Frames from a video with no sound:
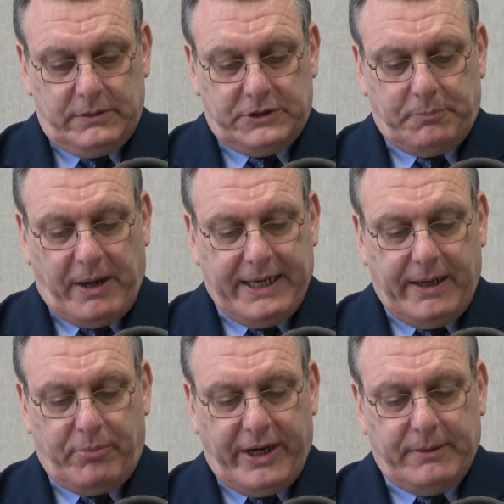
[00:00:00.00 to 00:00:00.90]
Despite
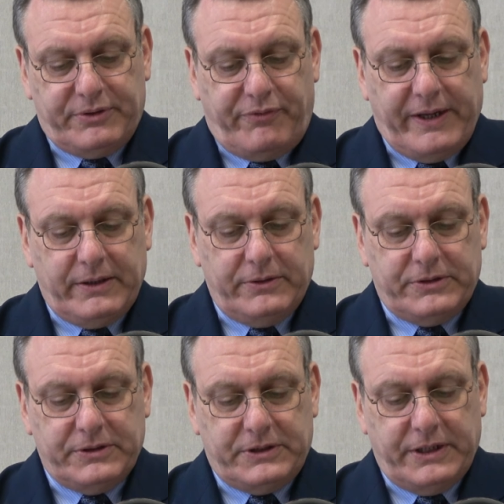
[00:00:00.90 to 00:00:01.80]
Abraham's failures
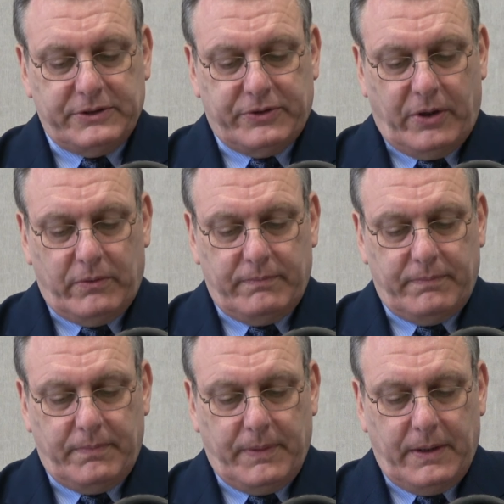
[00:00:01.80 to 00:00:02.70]
and sins, though,
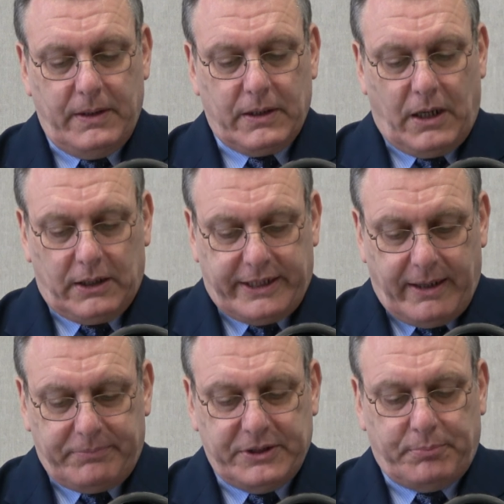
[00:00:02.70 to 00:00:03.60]
God
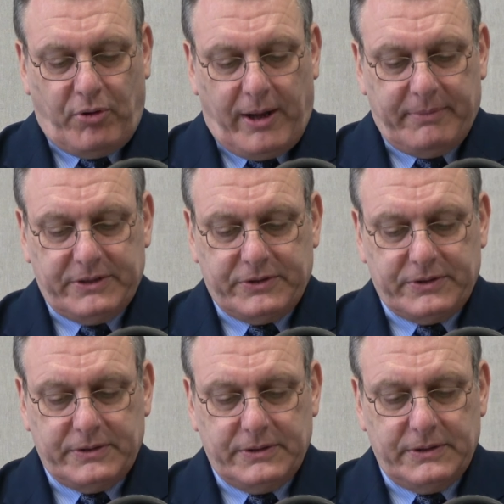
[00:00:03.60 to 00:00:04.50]
kept his promise.
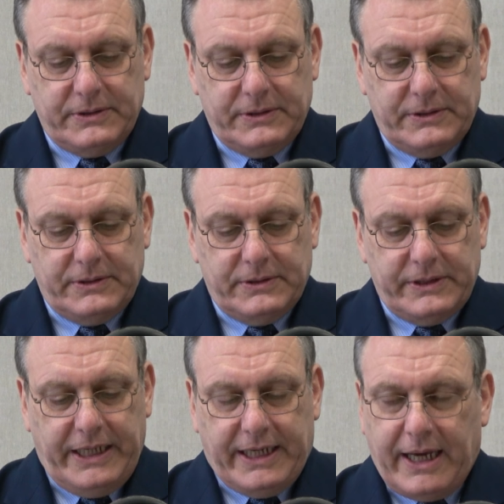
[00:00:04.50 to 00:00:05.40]

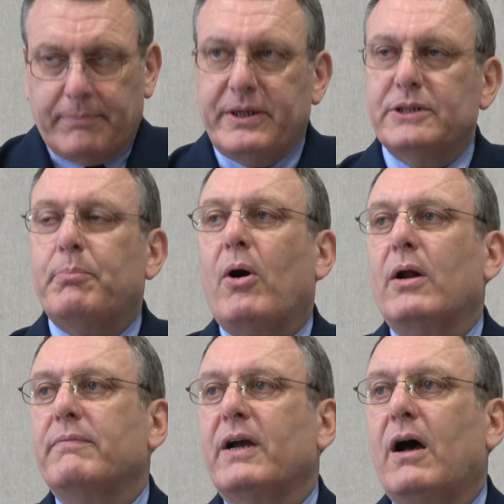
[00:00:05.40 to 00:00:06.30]
He kept his
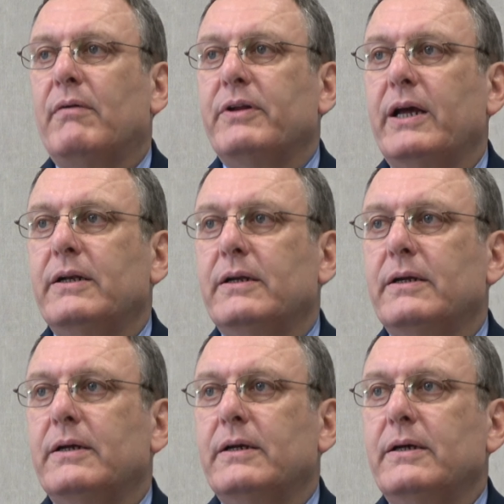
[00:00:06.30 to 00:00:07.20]
part of the covenant.
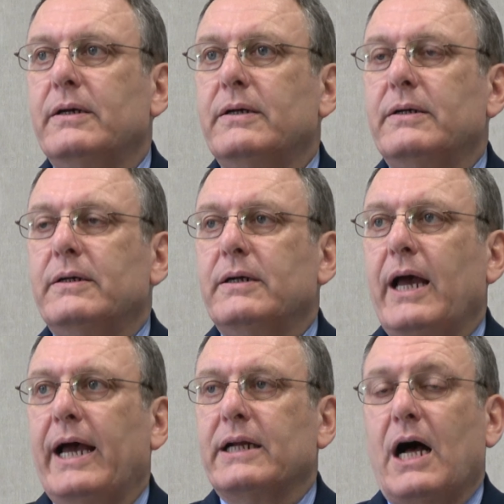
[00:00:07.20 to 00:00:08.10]

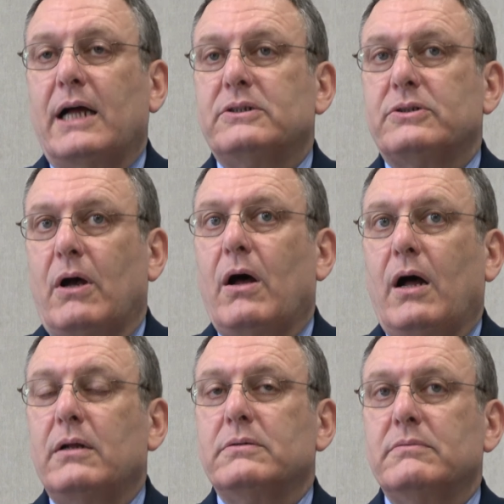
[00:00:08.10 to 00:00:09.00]
And God
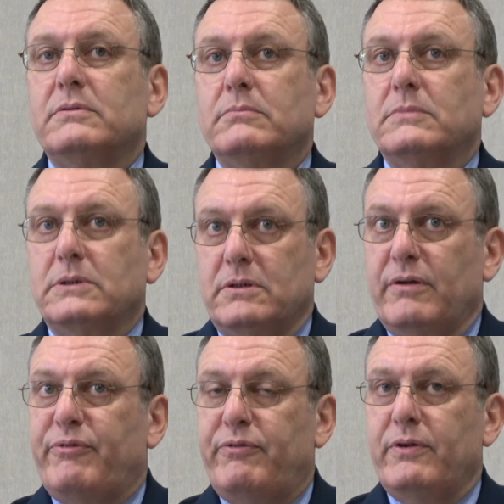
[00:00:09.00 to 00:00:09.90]
saw,
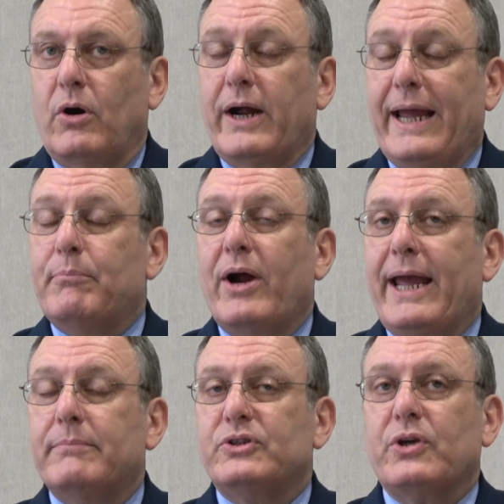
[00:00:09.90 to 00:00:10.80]
the, or
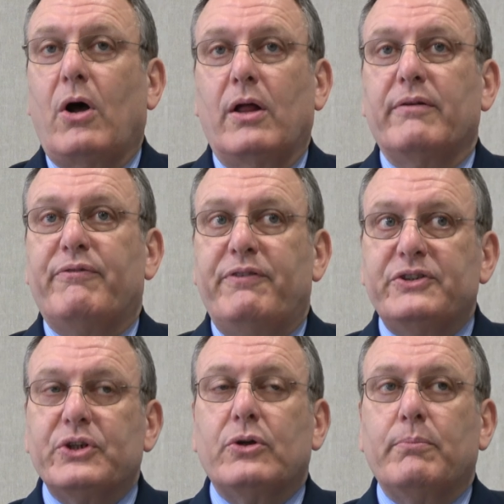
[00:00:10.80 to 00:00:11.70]
Abraham saw, the
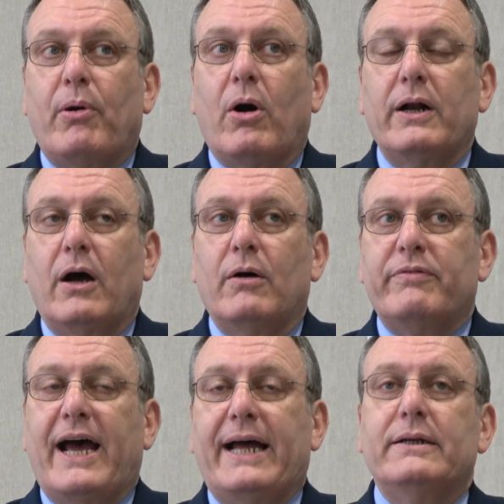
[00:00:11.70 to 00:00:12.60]
physical part of
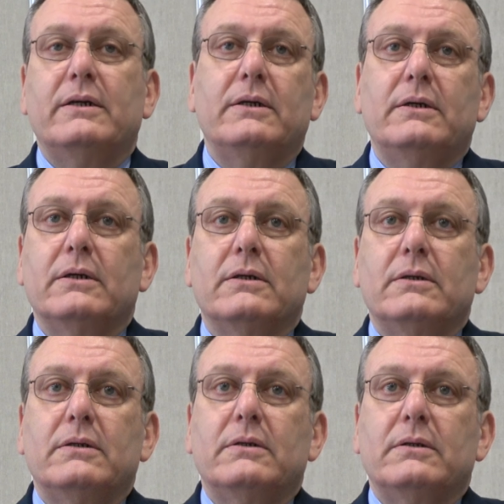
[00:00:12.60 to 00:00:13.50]
that
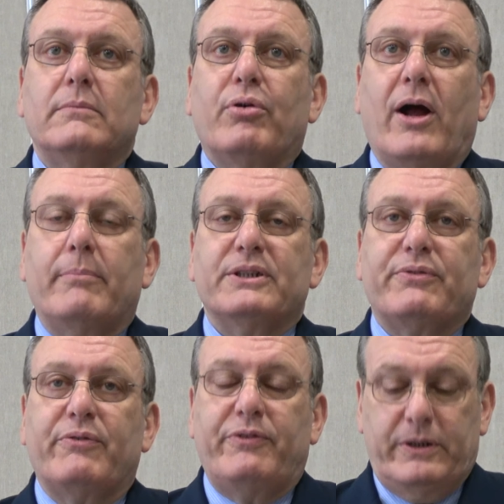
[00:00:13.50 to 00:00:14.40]
promise
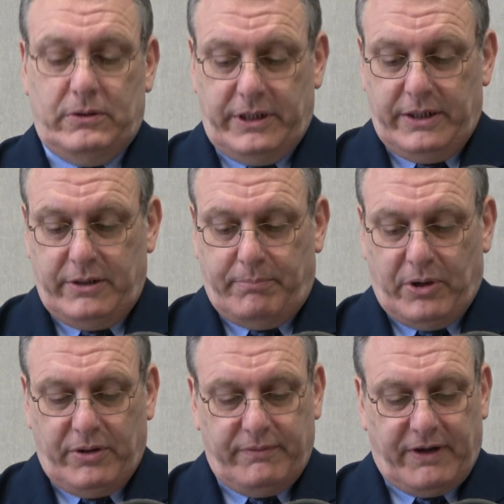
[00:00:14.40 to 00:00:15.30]
fulfilled in the
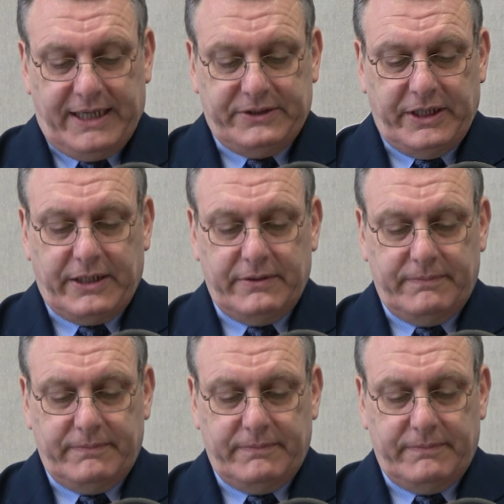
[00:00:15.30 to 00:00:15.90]
birth of Isaac.